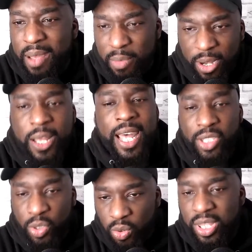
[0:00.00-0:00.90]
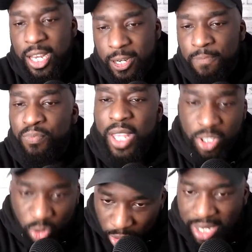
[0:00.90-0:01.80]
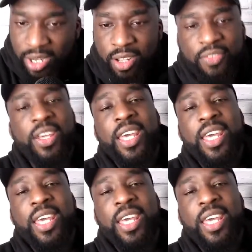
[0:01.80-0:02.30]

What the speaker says: But until then, it's all been love.